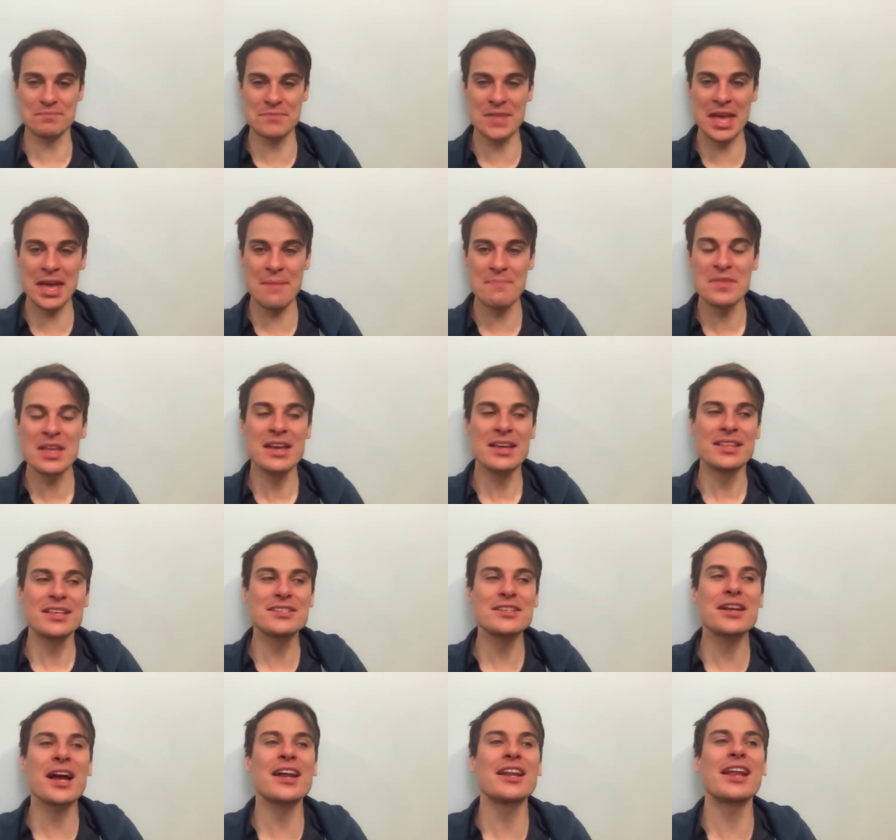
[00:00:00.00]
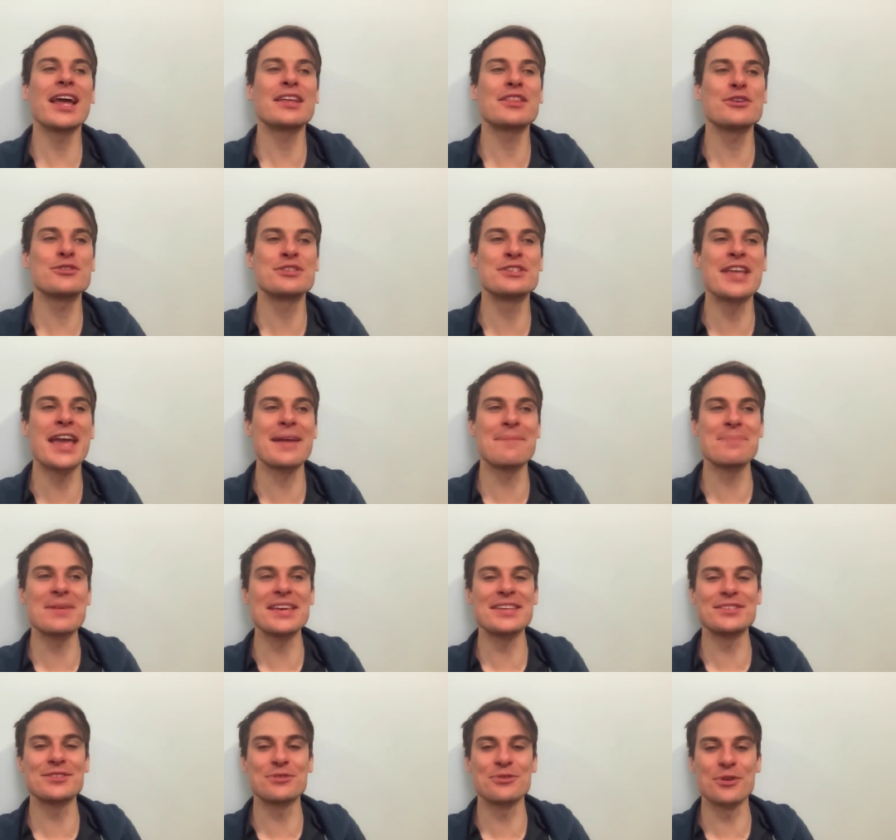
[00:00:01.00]
Yeah? These are kind of like those
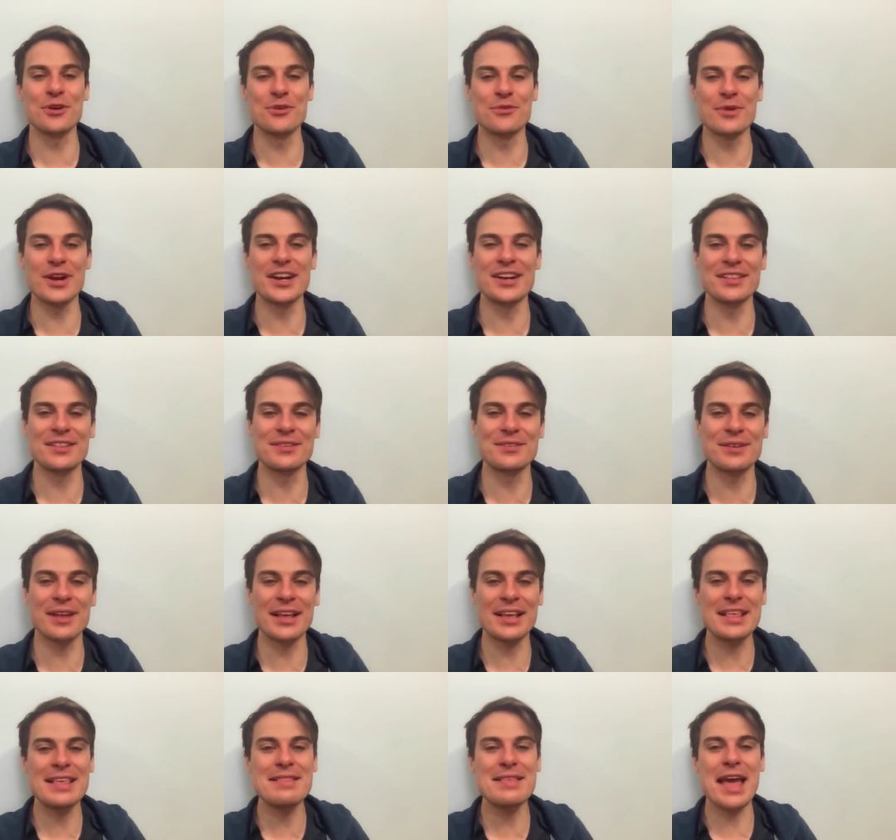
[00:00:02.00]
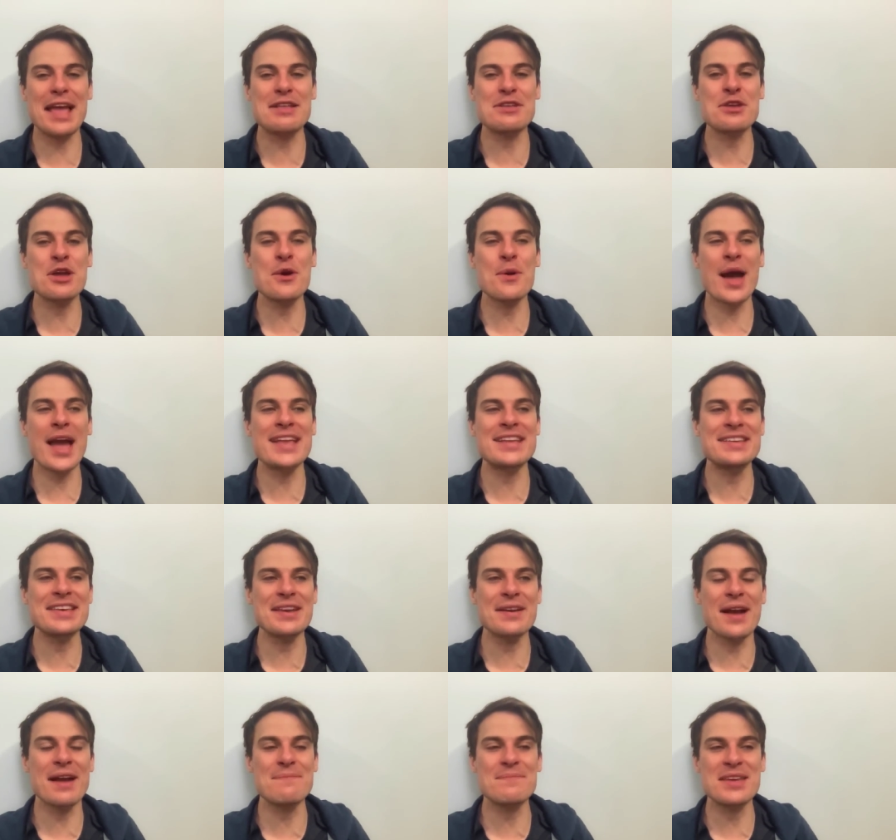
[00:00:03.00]
neckbeards that are on Reddit that are like, you have got no
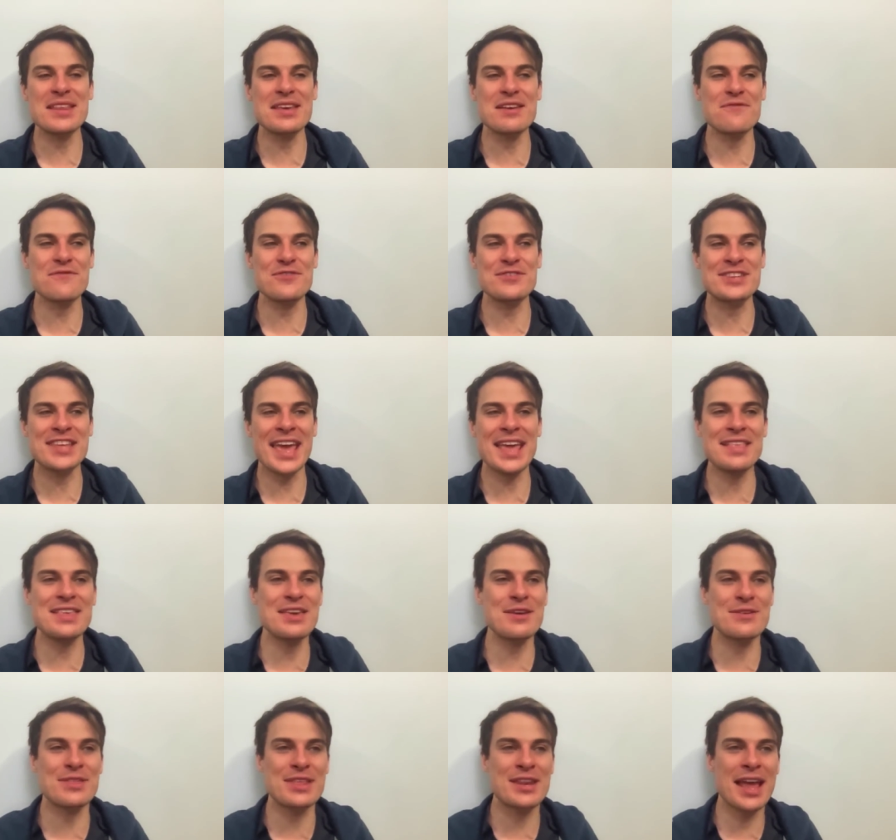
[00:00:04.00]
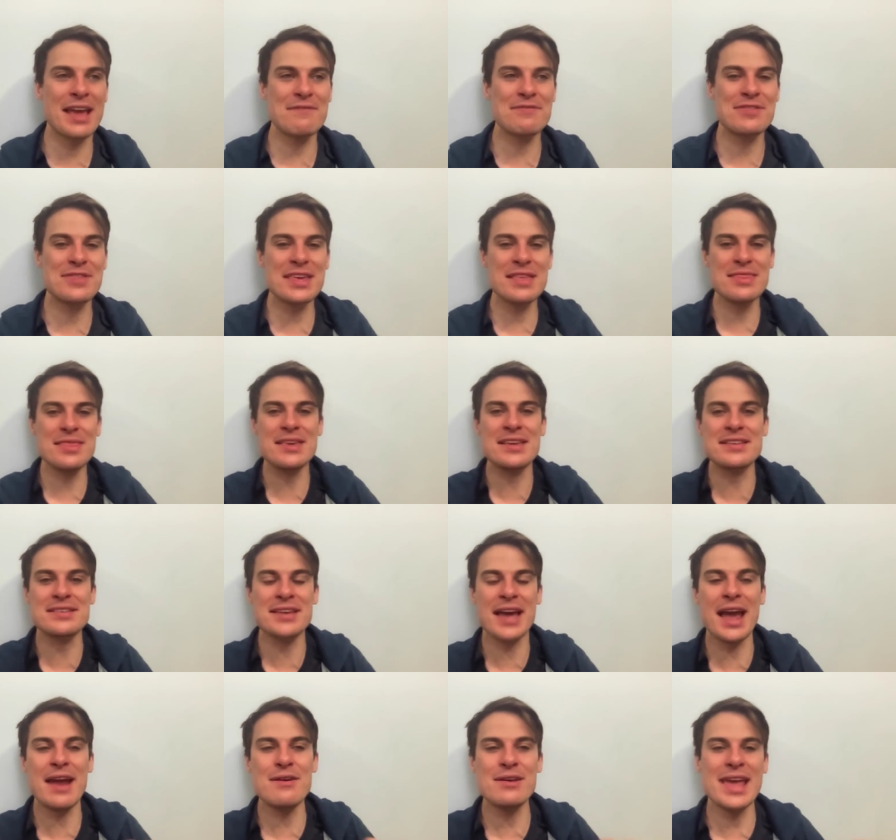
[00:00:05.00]
idea. I've been here for 10 years and I've seen the
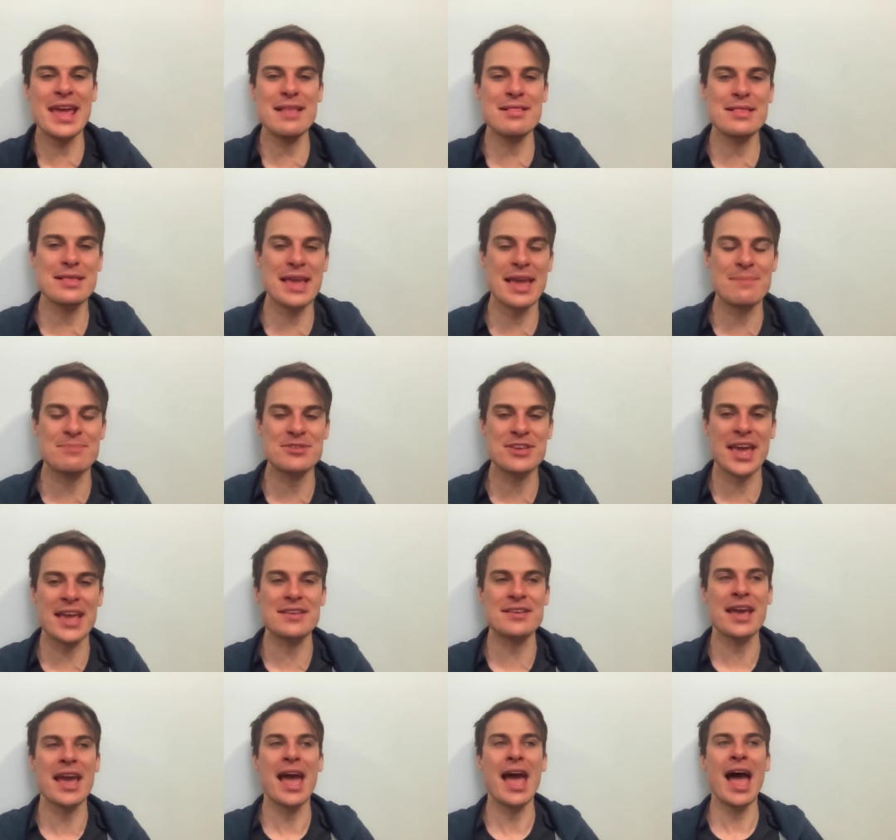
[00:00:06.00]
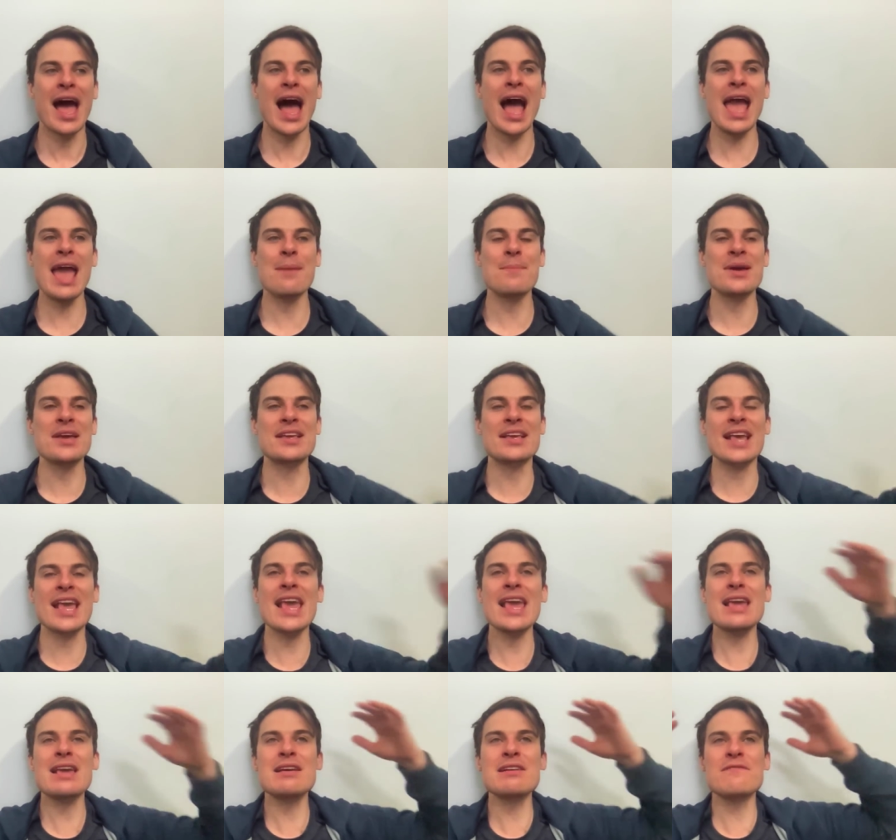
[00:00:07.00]
entire landscape change. I am a
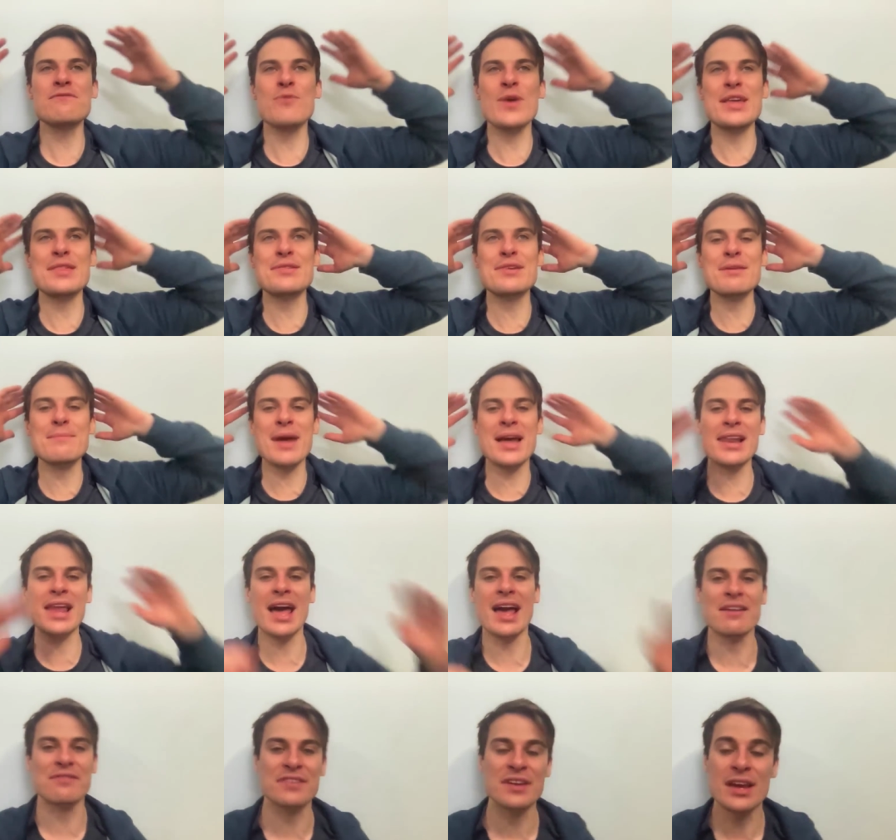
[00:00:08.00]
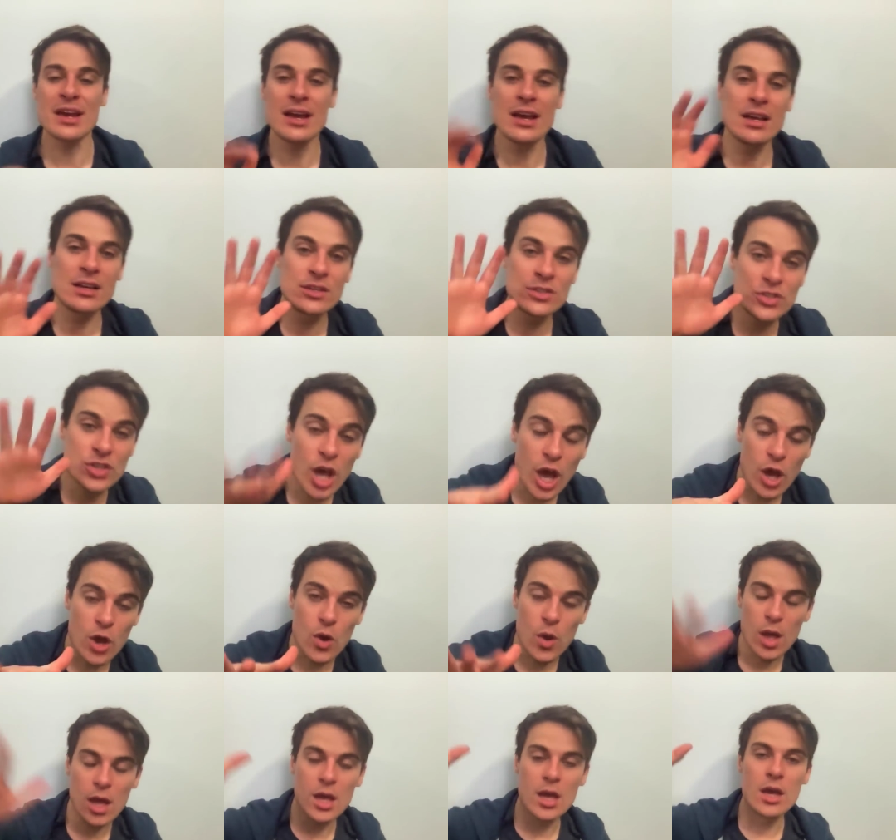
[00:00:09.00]
king of wasting my life.
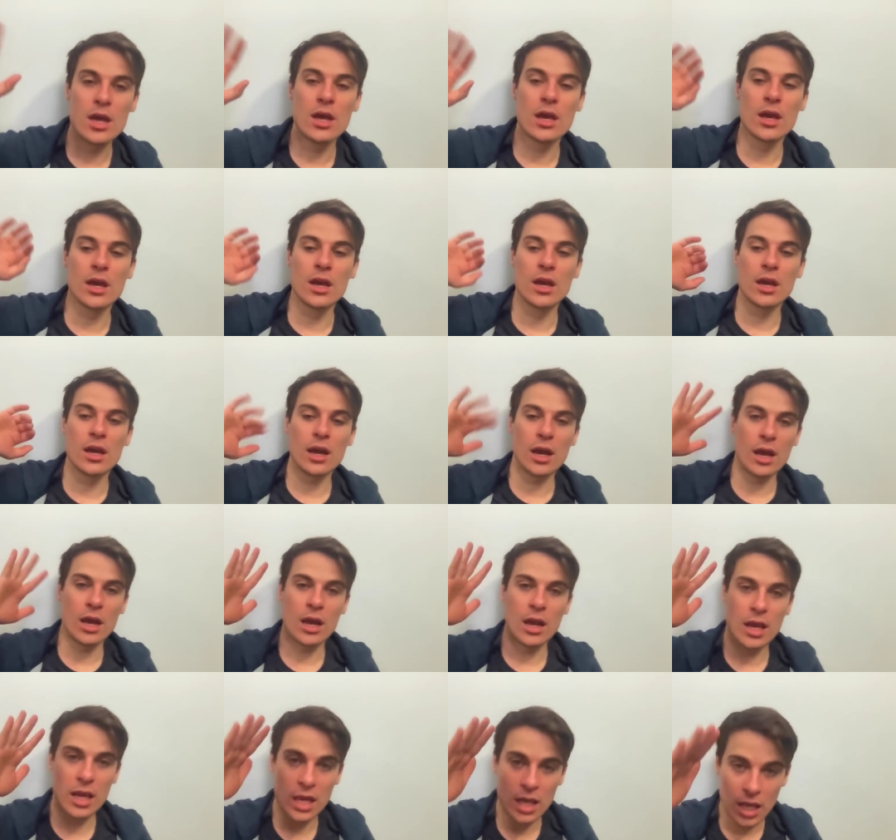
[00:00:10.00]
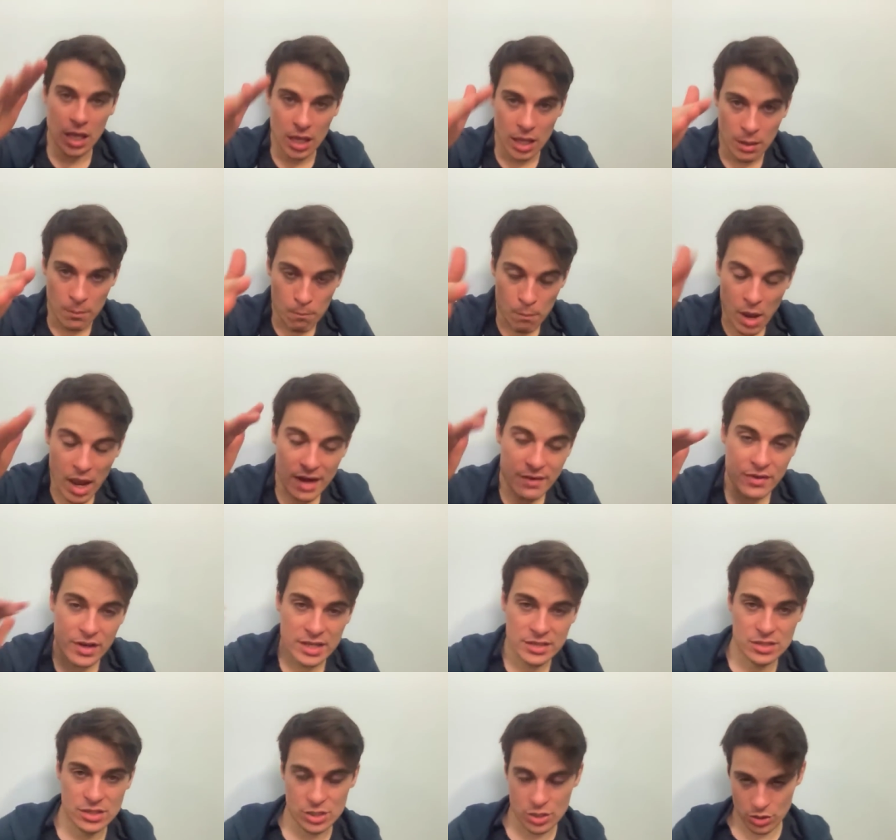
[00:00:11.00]
So, my
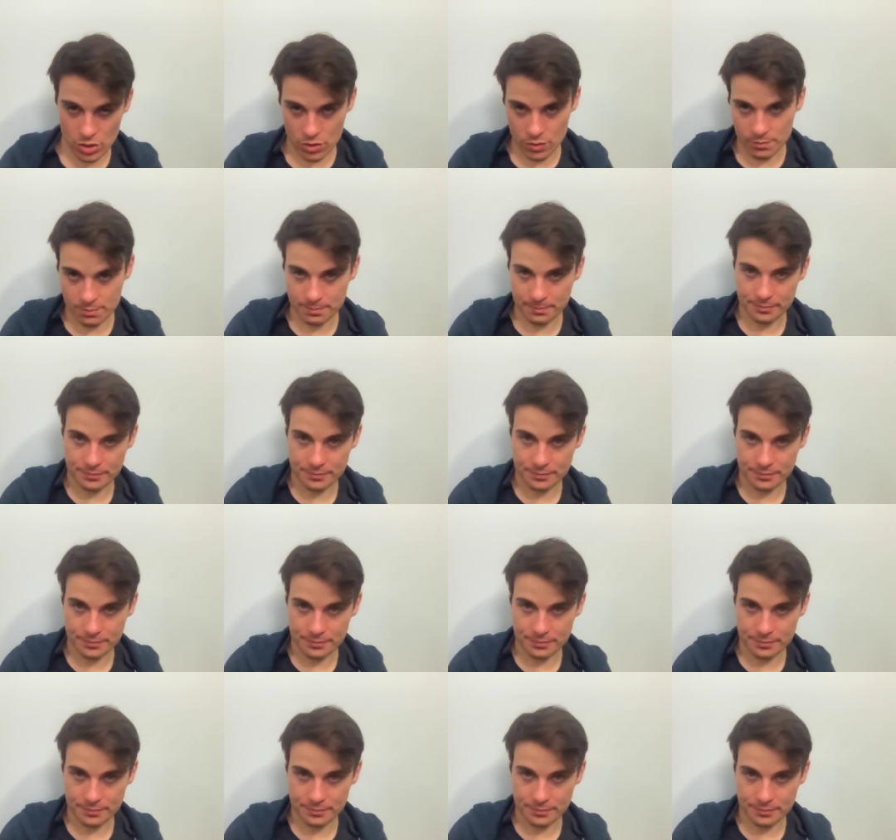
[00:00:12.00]
advice to you,